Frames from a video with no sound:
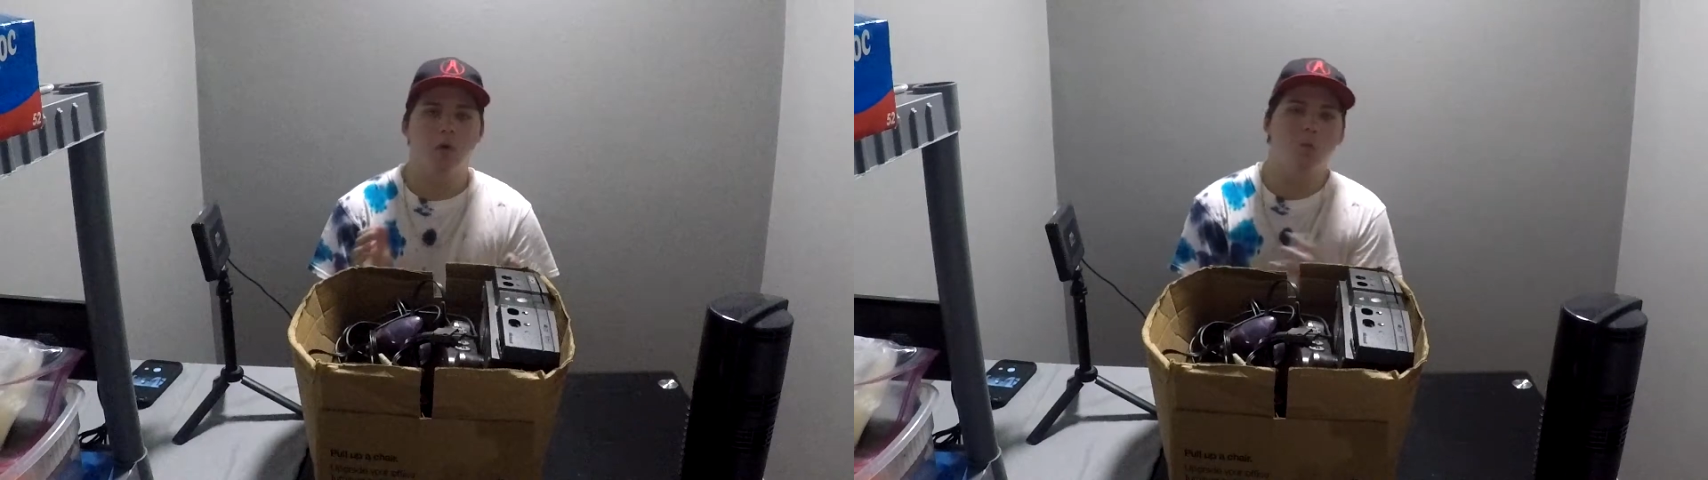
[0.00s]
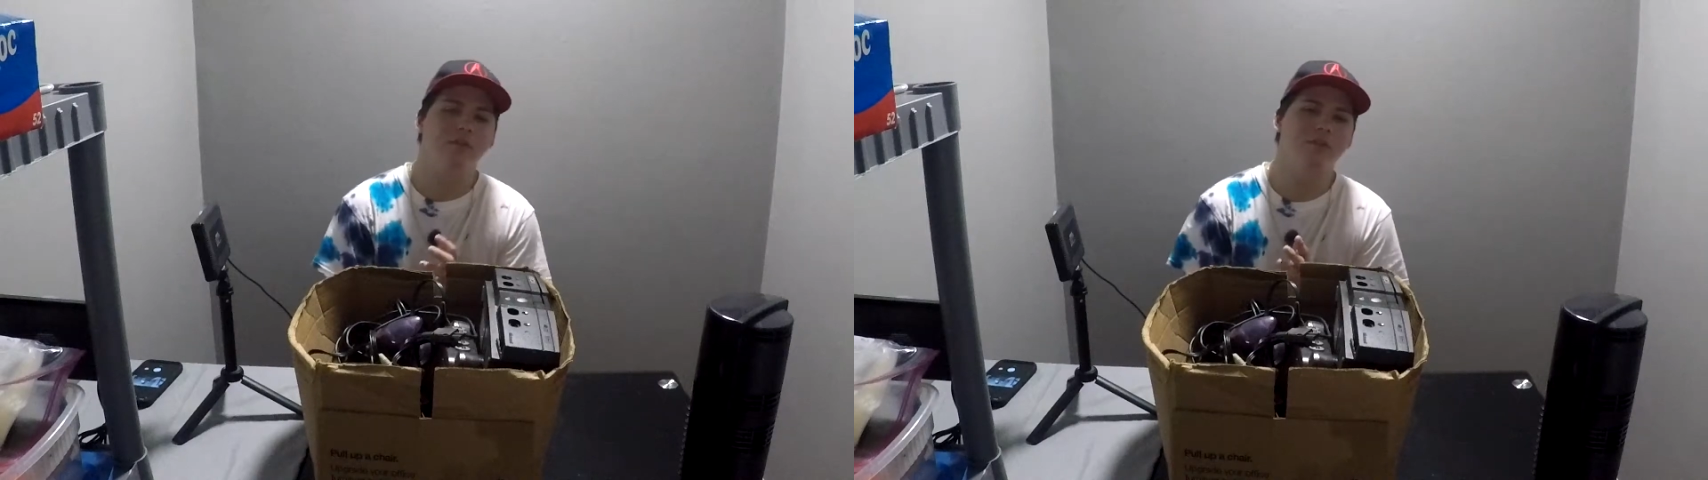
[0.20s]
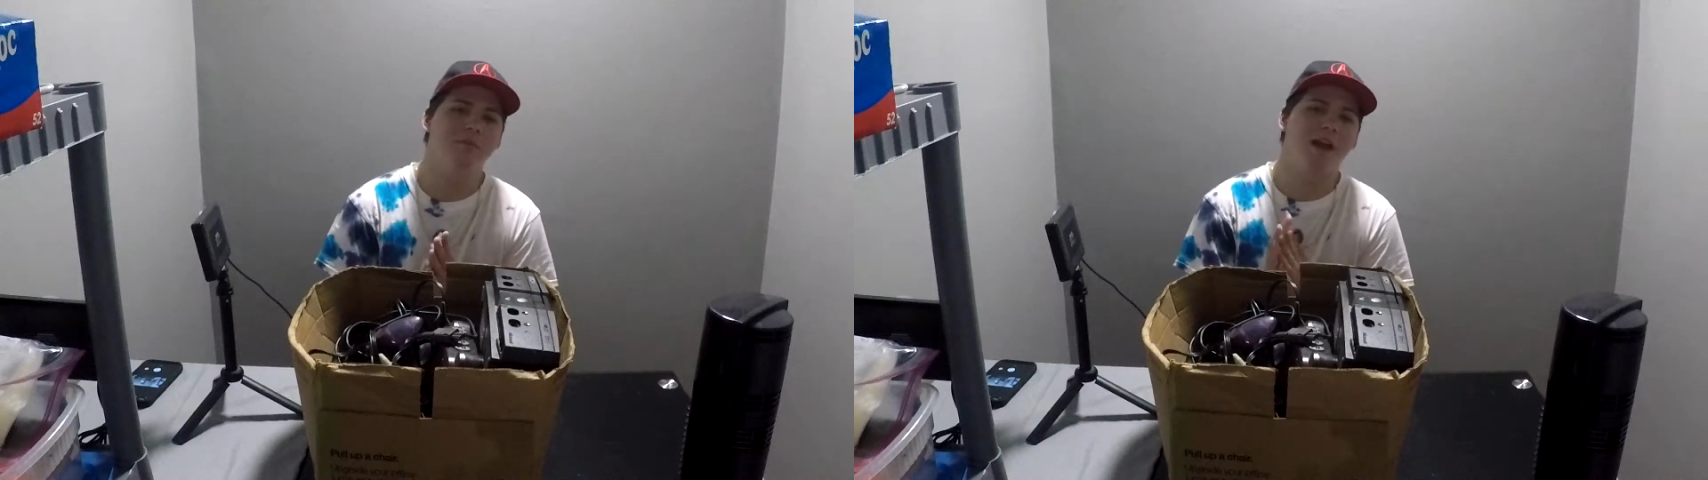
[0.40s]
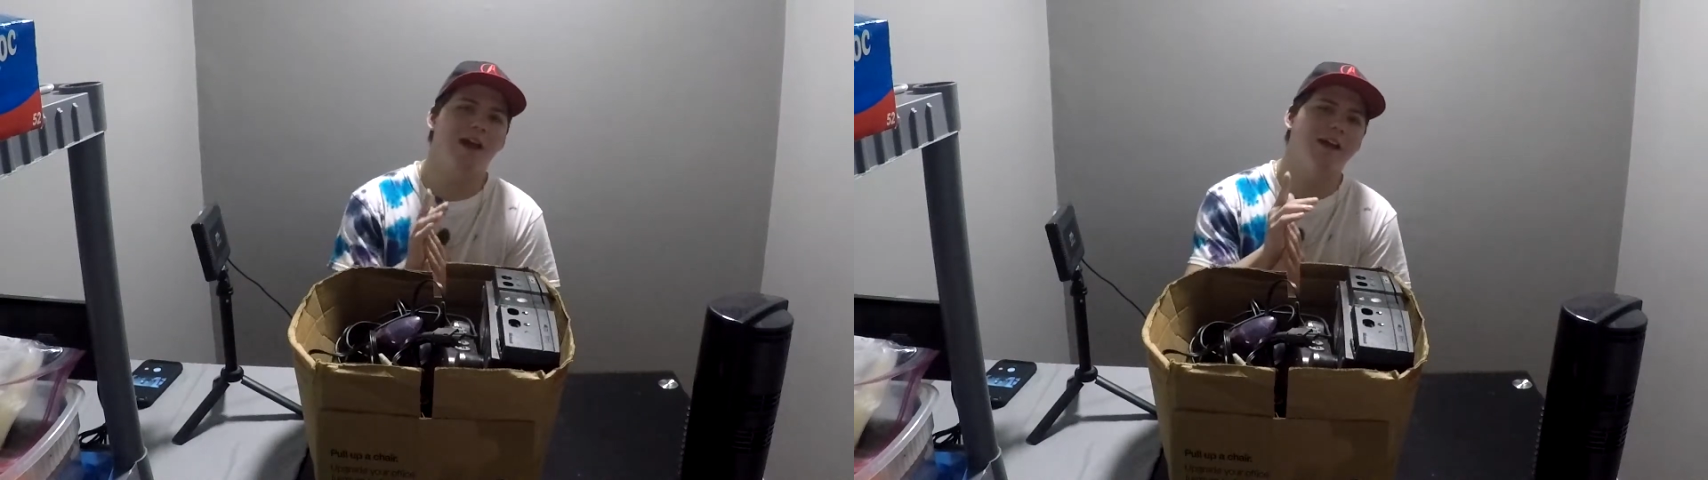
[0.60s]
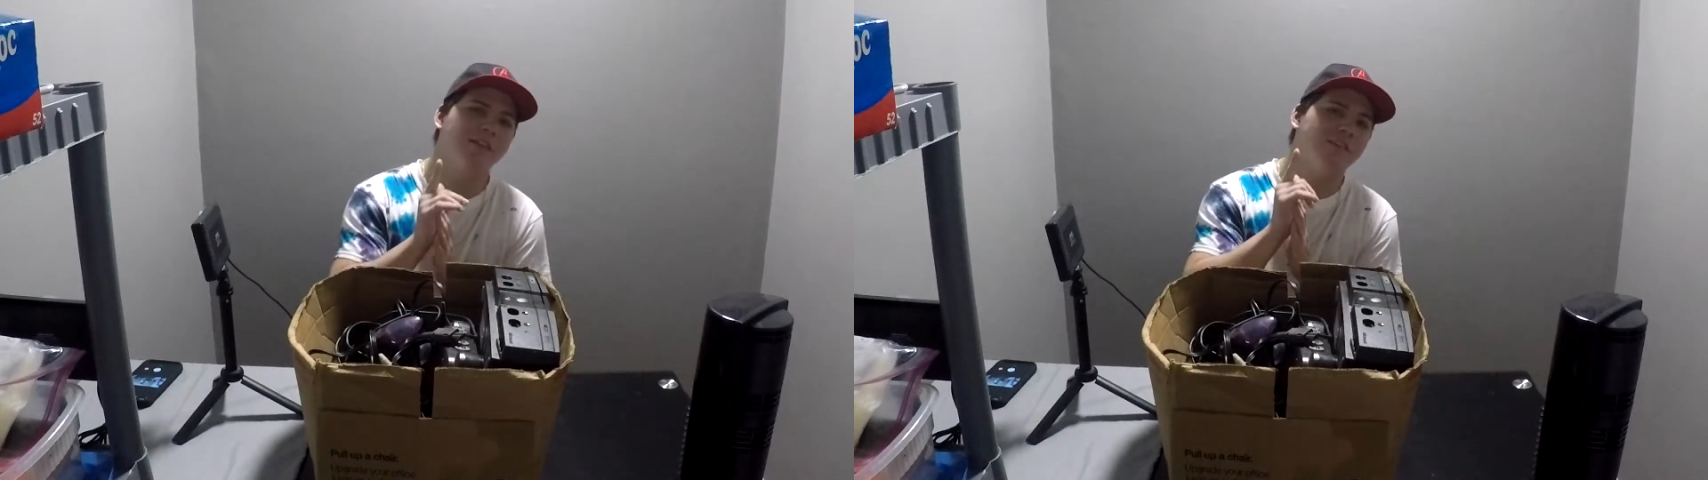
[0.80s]
What's up
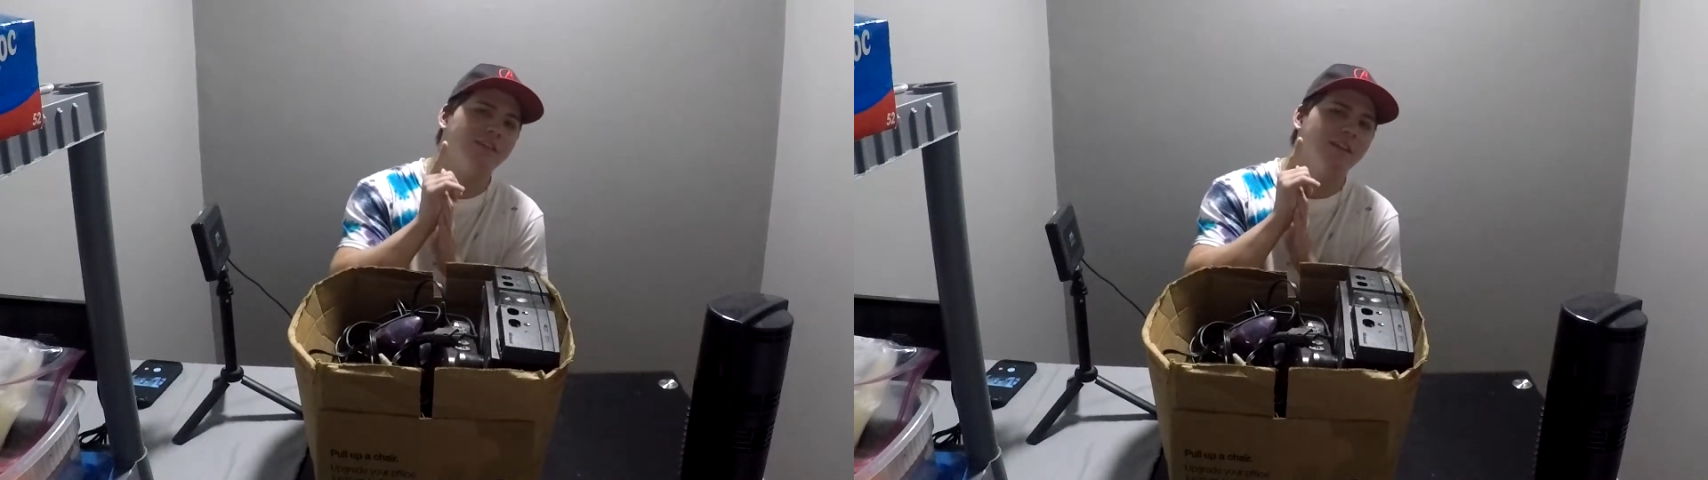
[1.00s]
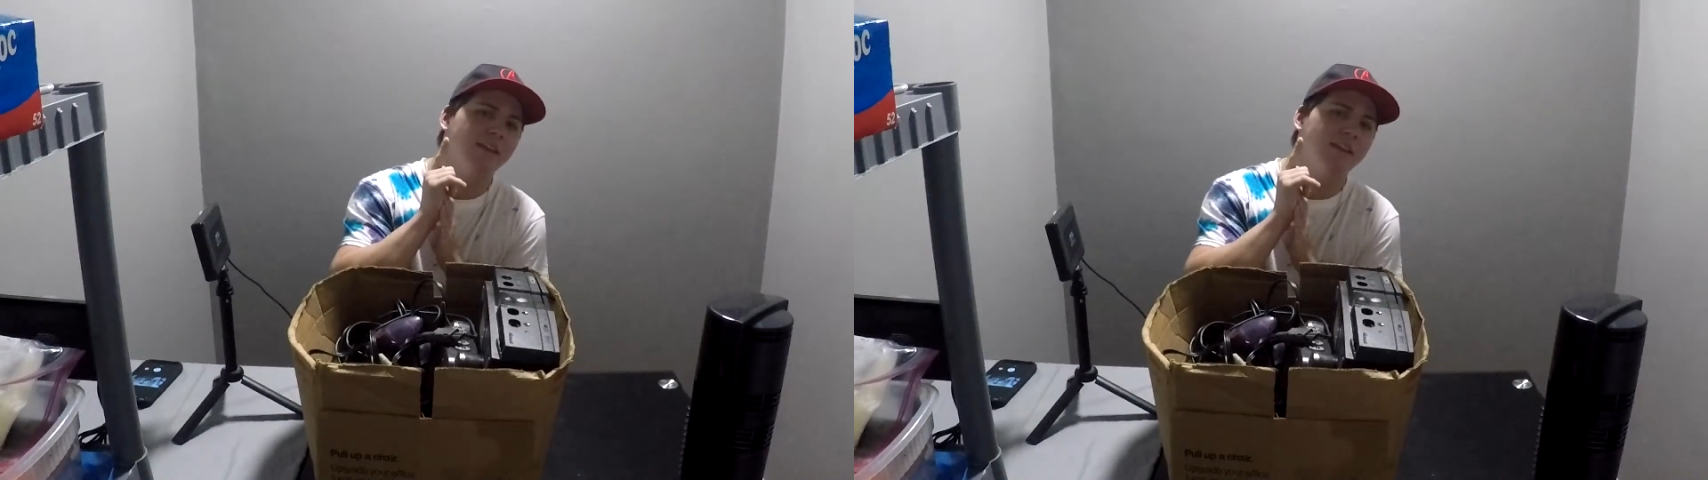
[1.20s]
guys,